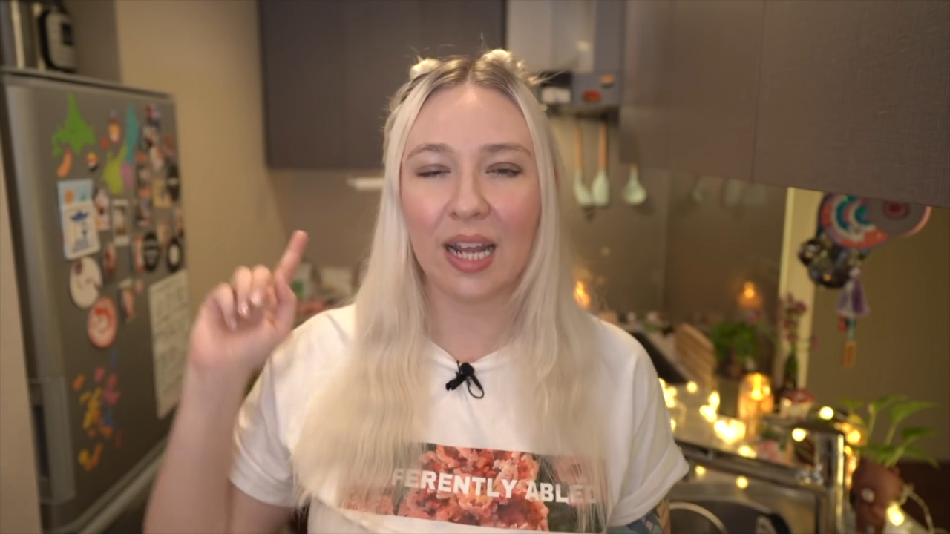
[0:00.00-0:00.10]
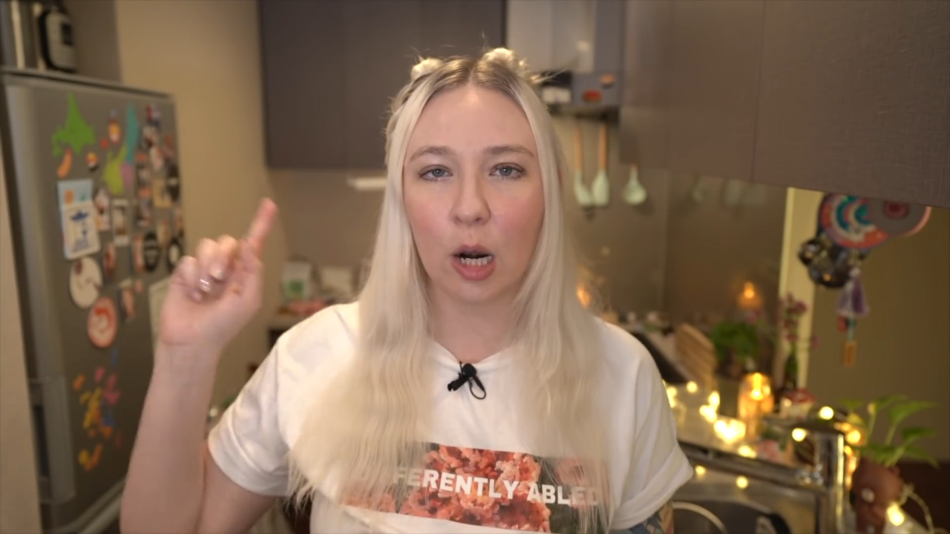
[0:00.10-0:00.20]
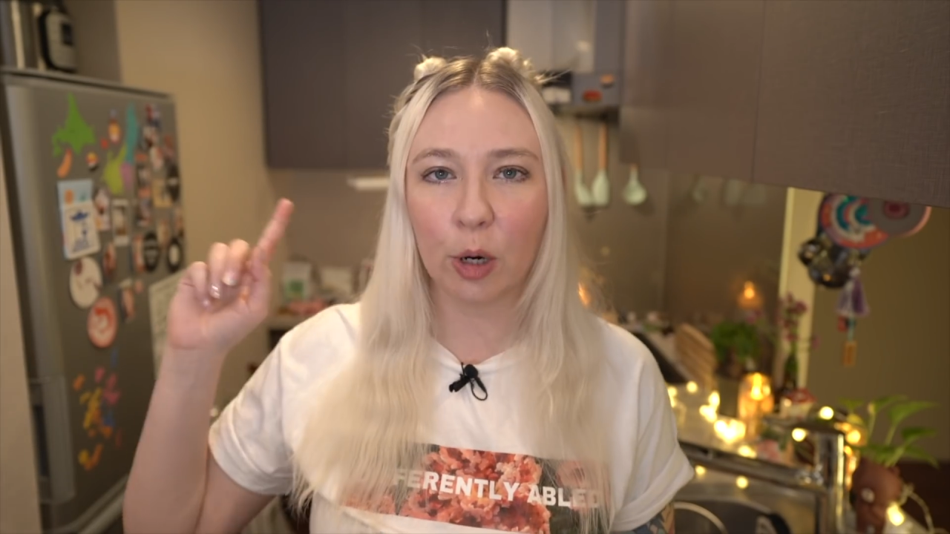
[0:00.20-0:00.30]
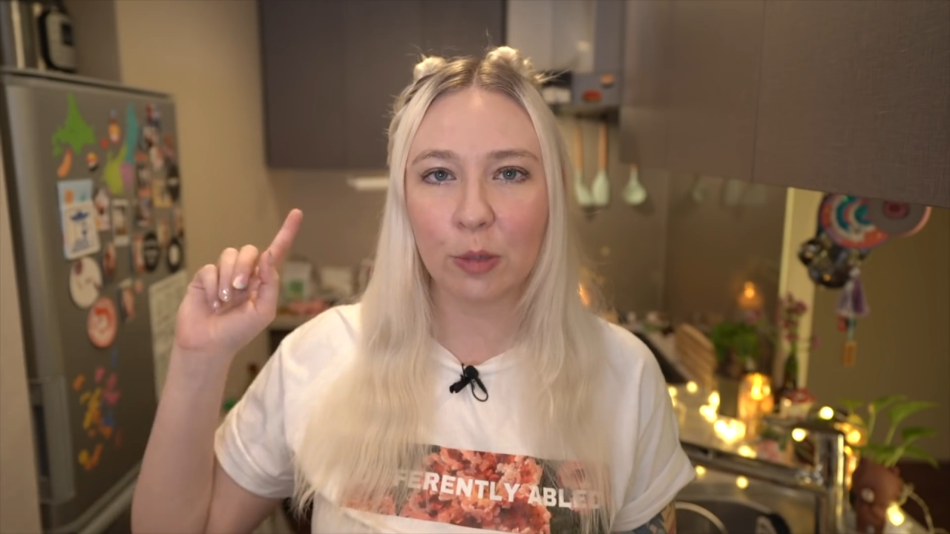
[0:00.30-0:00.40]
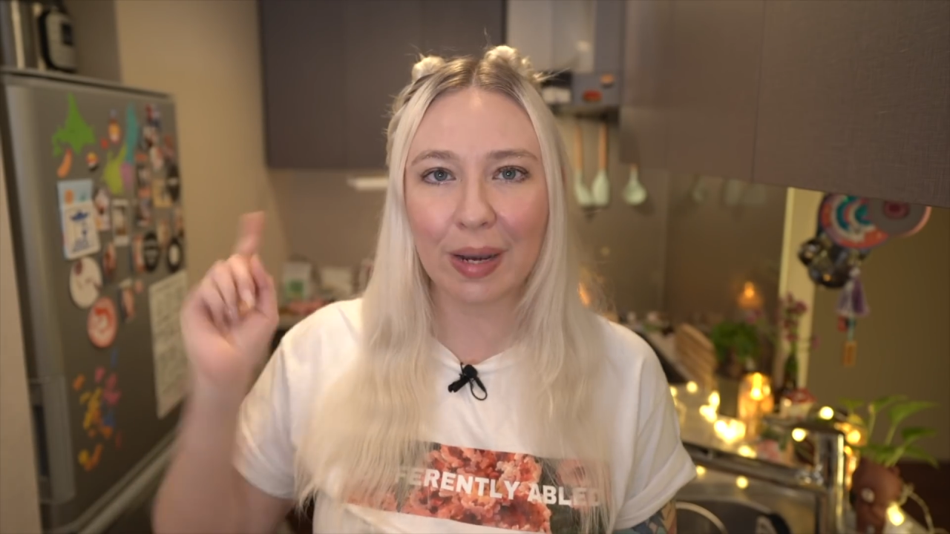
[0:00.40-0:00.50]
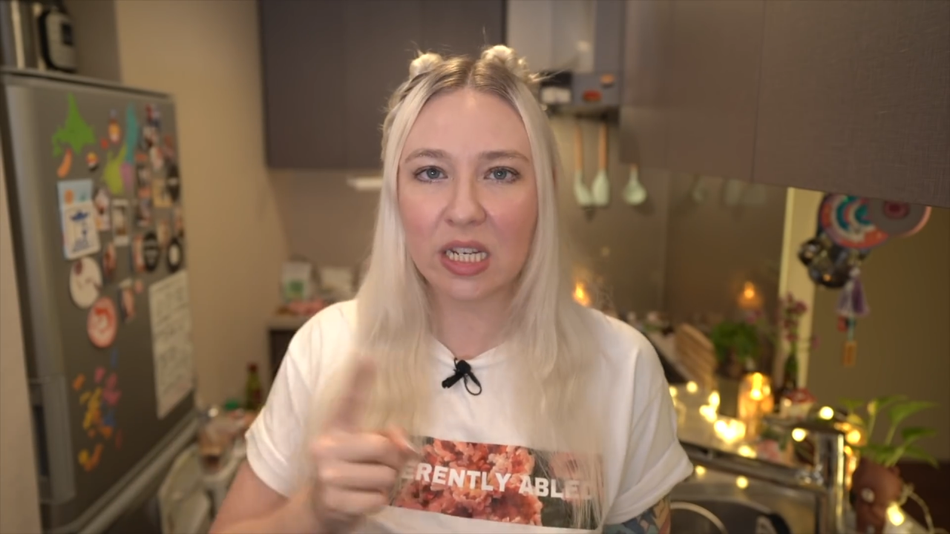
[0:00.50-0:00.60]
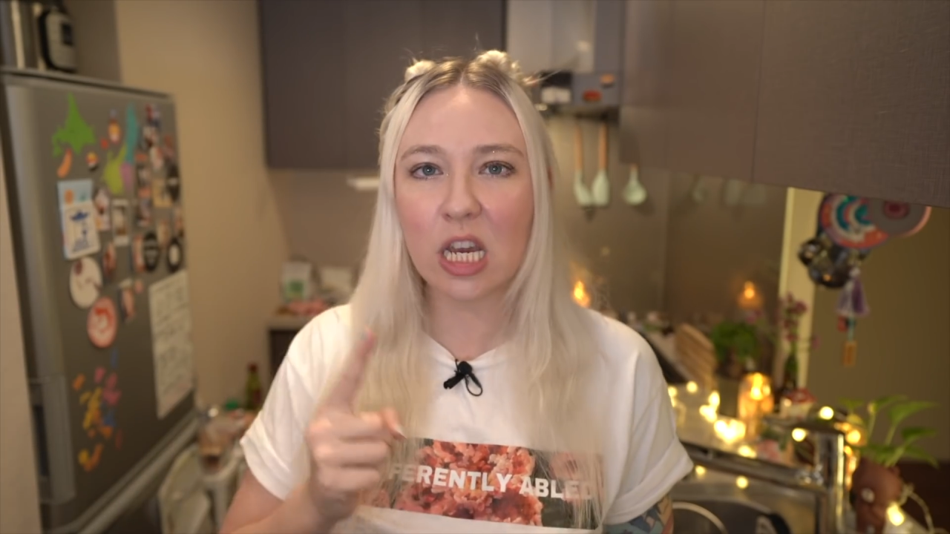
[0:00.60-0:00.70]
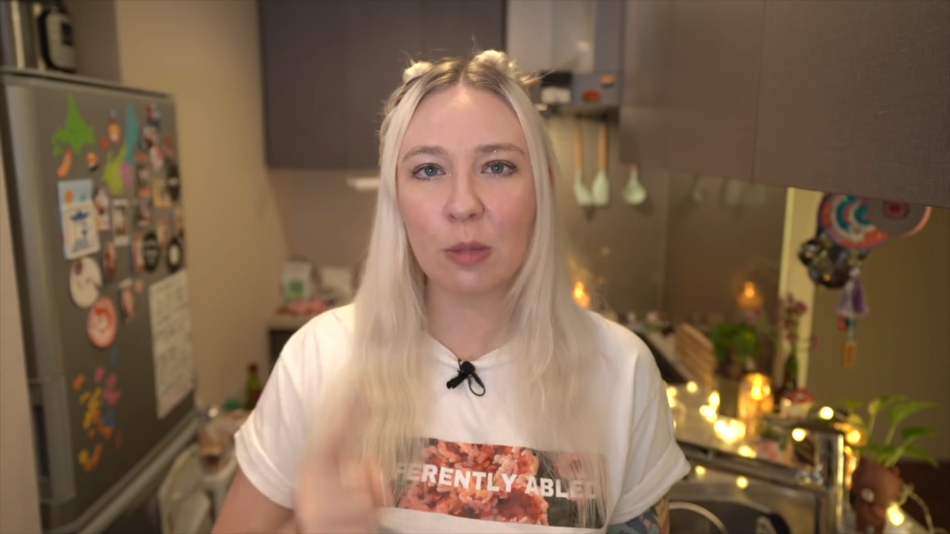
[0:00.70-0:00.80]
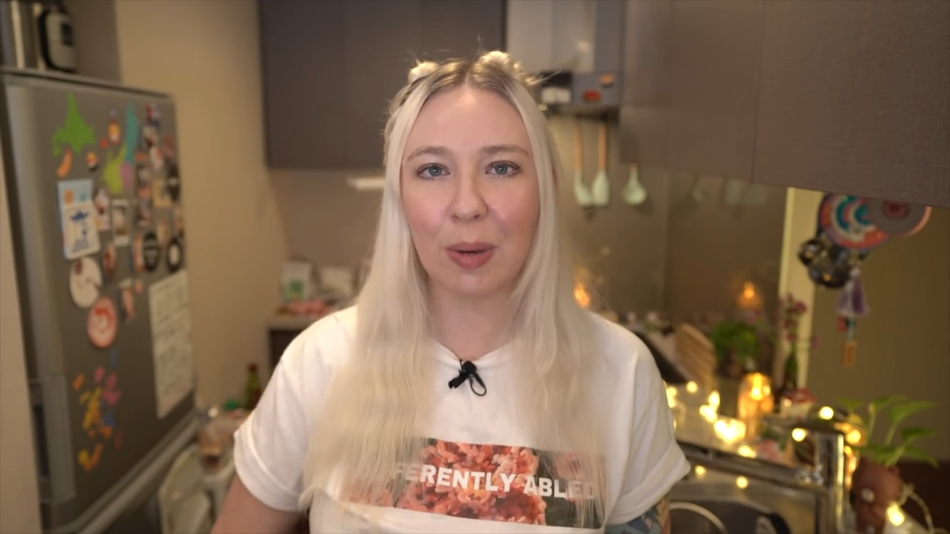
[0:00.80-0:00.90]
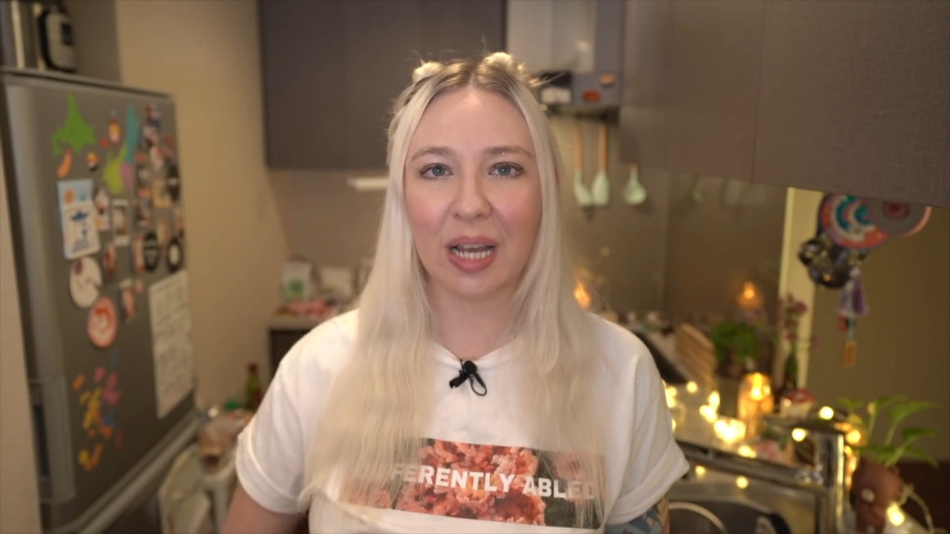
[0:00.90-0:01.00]
Now to brush my
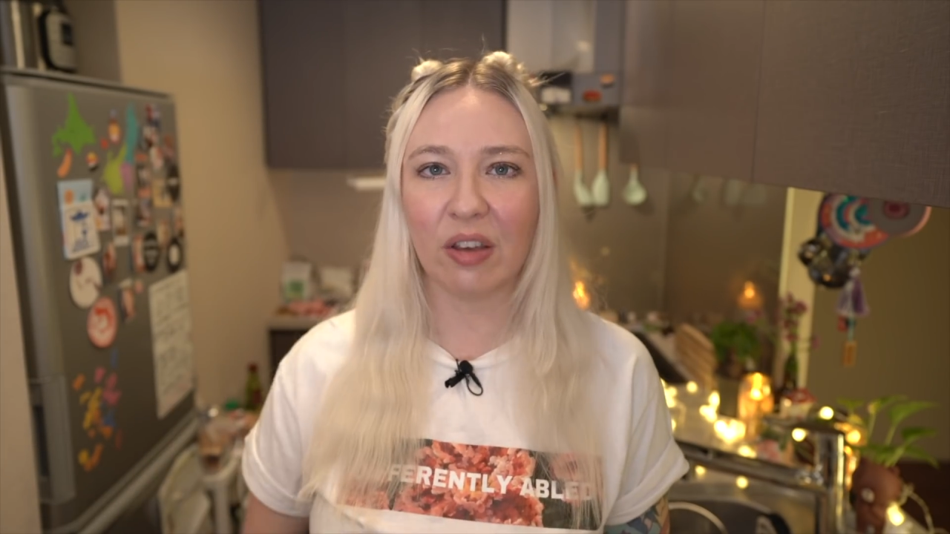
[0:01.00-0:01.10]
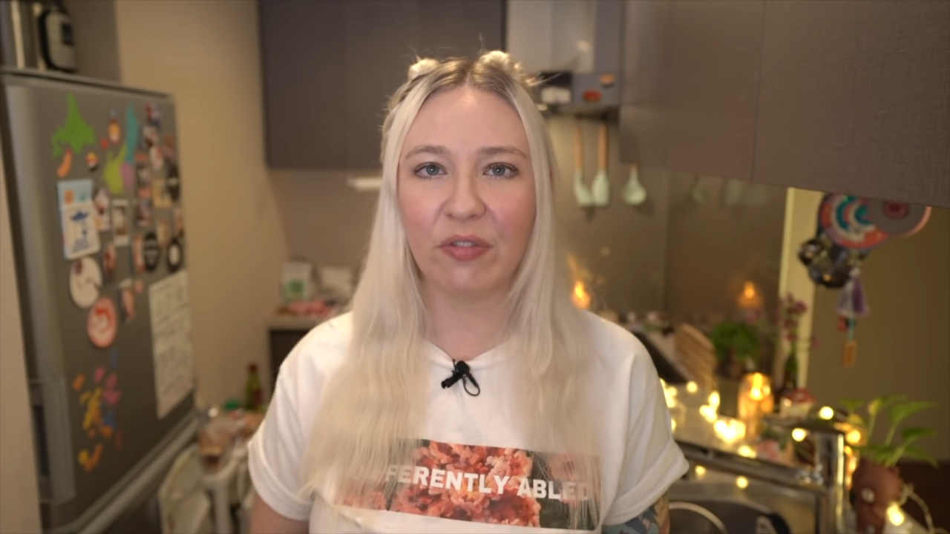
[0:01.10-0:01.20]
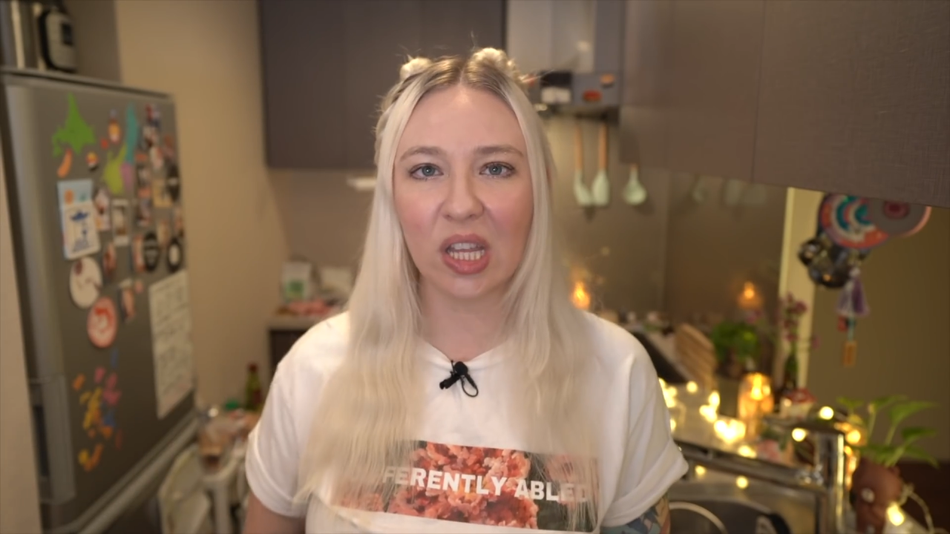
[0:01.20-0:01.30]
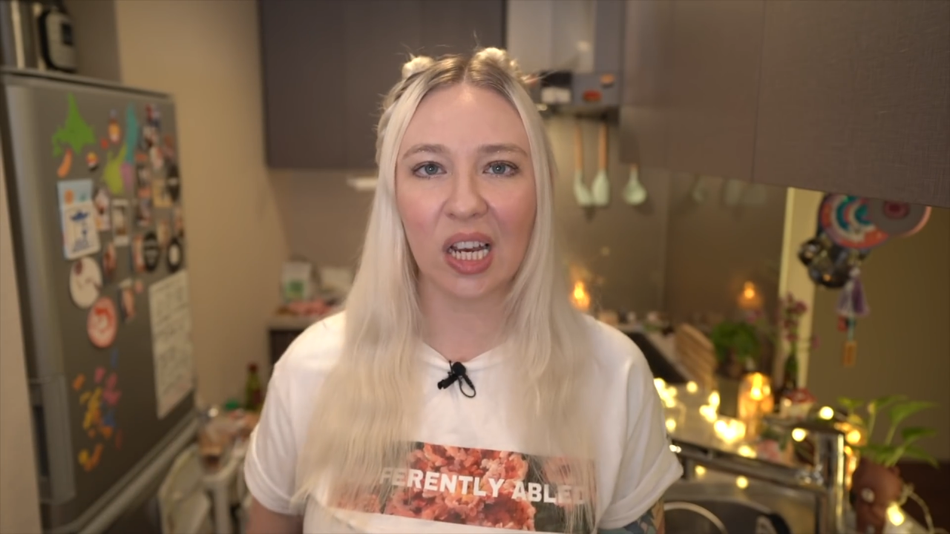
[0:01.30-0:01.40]
teeth because I feel